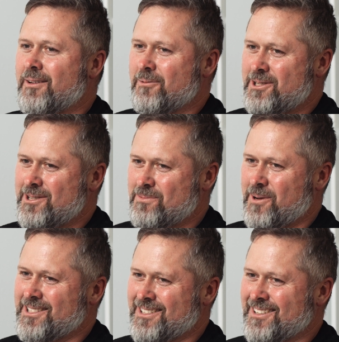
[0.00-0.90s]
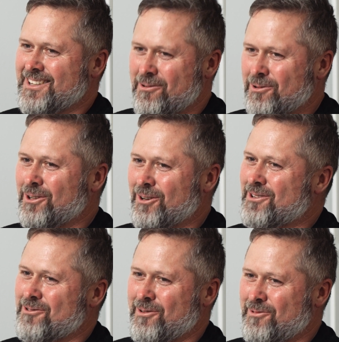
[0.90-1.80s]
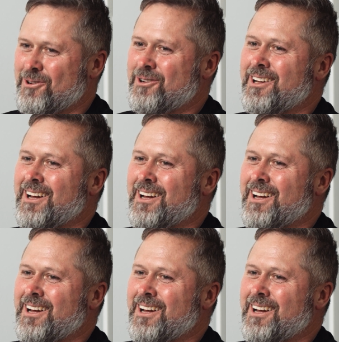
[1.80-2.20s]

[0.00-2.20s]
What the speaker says: which is basically they really like dry food.